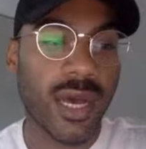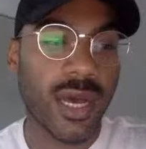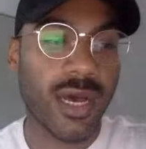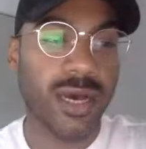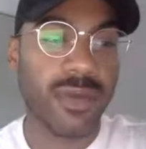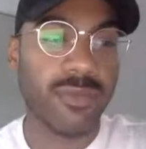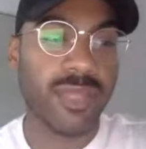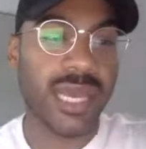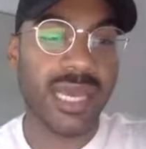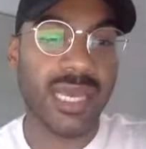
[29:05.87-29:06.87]
um,
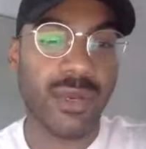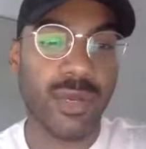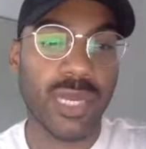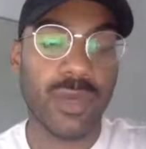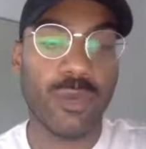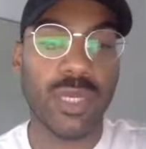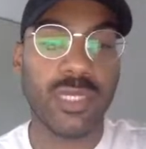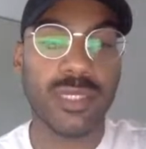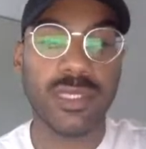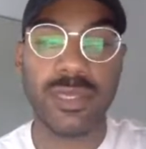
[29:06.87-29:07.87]
that he
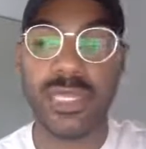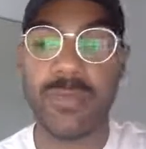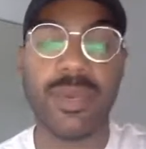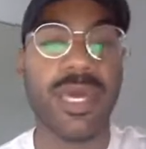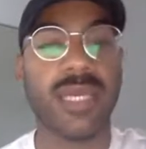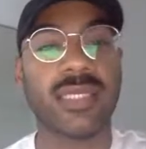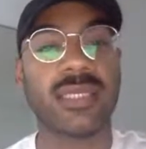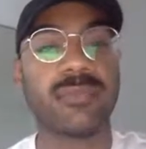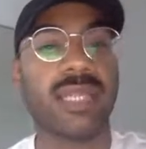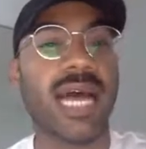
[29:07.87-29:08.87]
wanted to
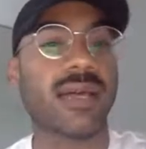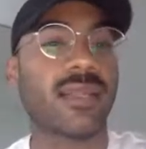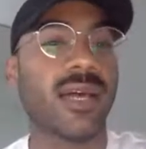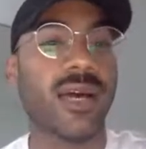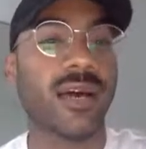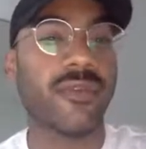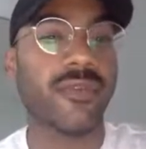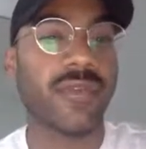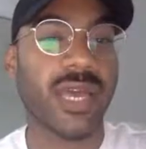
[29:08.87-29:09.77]
depict black love